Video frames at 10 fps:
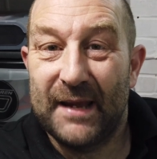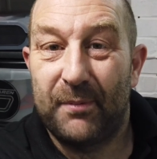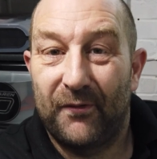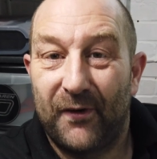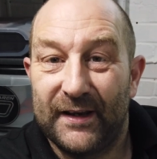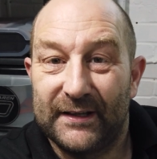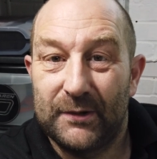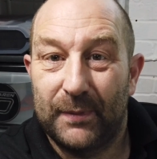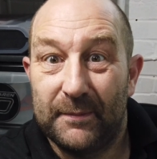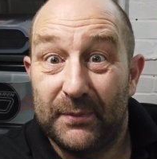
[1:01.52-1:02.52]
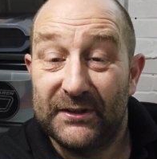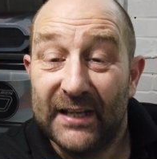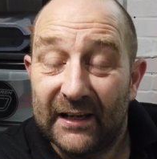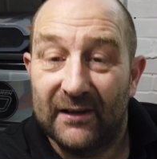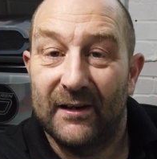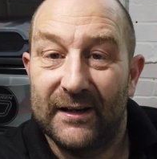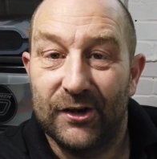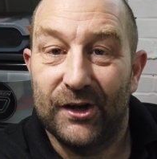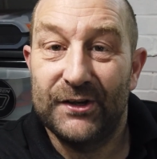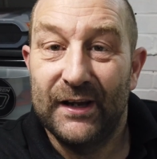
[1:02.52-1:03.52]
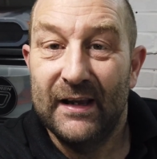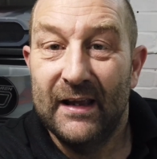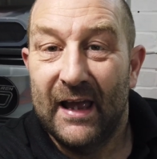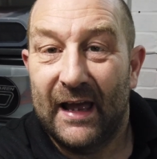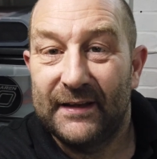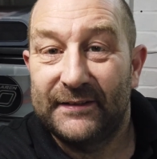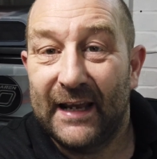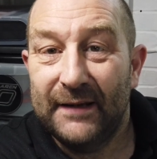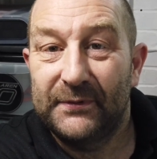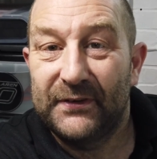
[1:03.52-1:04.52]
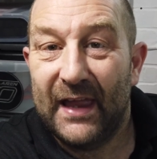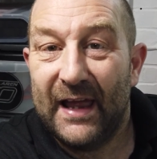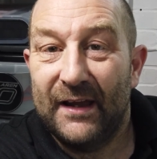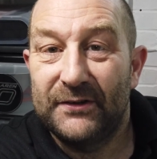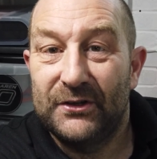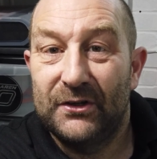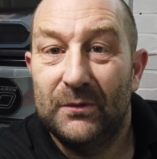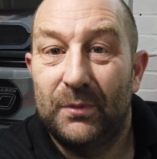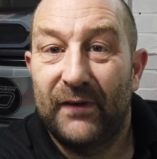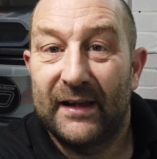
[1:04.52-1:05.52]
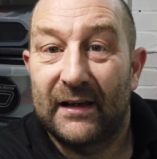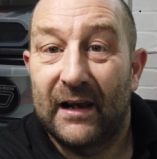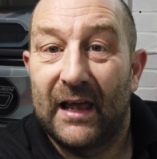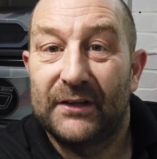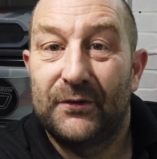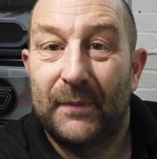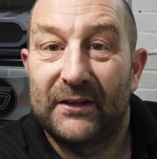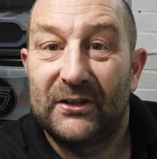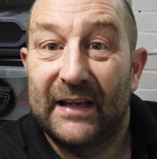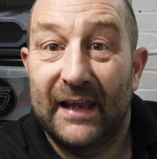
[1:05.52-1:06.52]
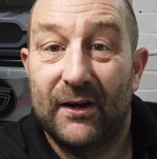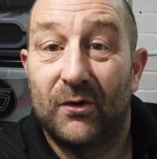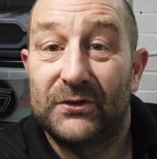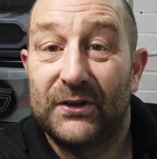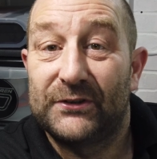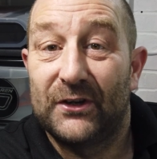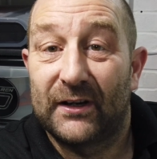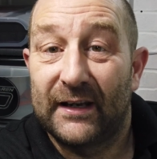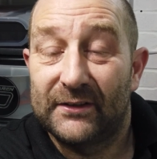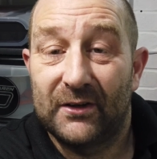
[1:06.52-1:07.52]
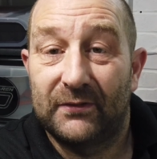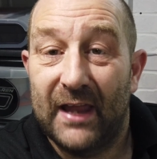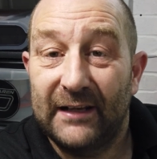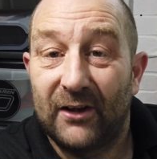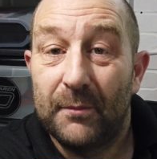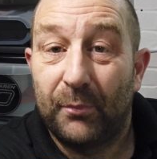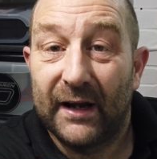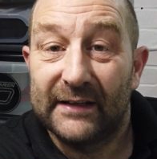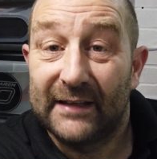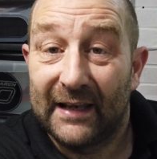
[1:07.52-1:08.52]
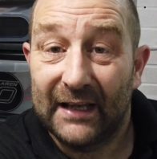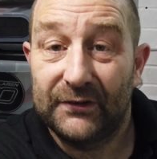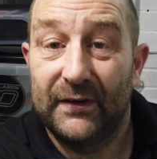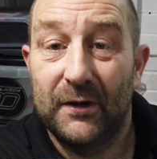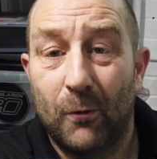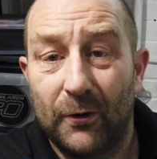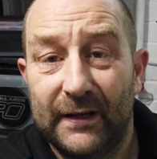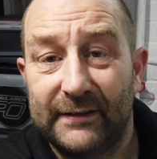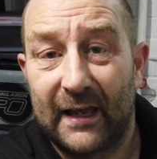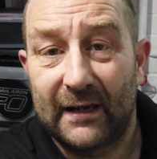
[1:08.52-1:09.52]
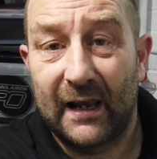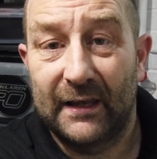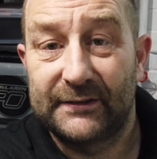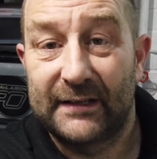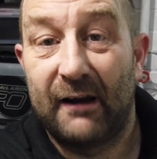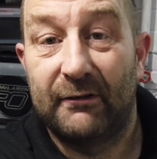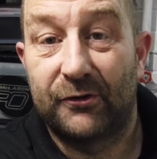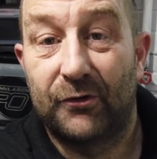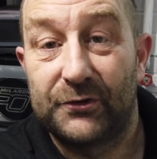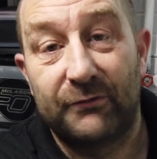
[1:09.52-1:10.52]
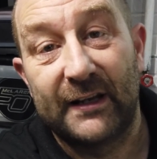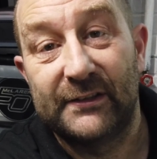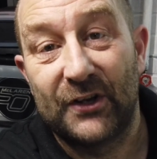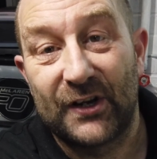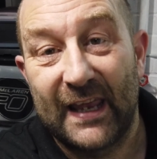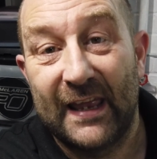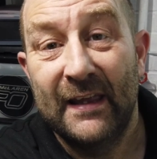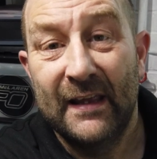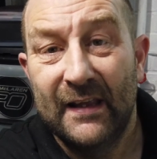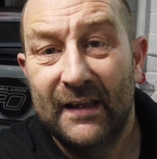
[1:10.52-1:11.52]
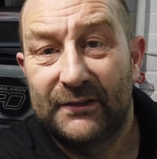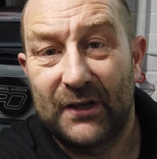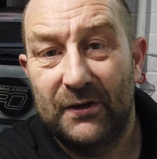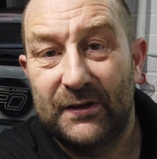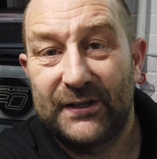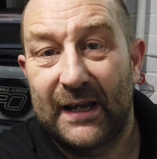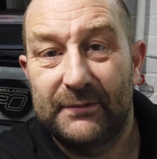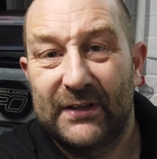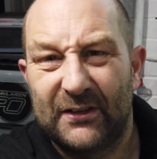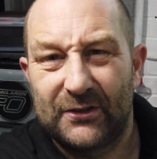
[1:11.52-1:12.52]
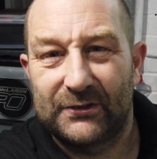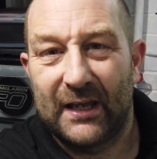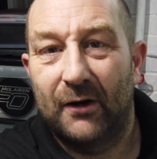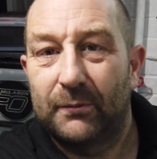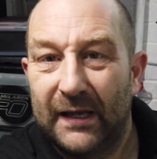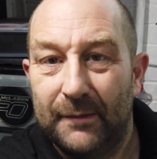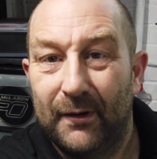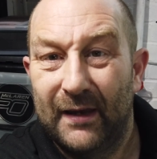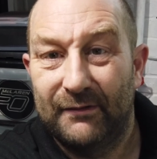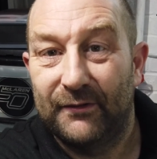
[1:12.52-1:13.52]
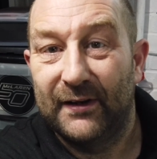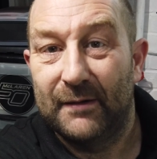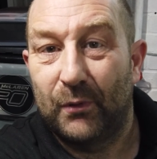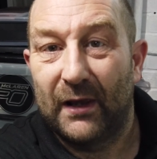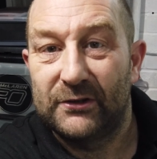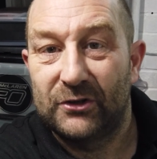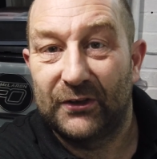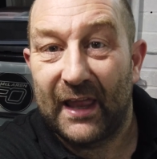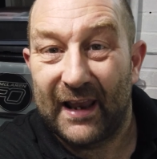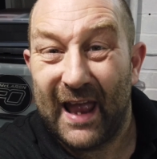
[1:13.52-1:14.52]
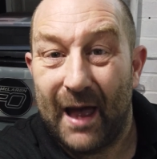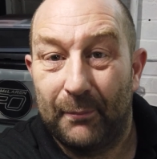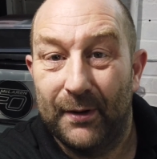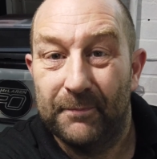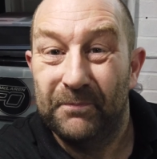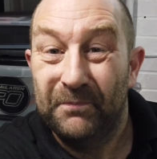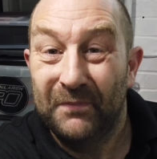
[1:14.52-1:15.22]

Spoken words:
Tape. I find this to be particularly good, and the tape's there to prevent glass from actually getting onto the circuit. So if the headlight breaks, the last thing you want is that glass scattering across a race circuit. So the tape's there just to help keep everything in place should that happen.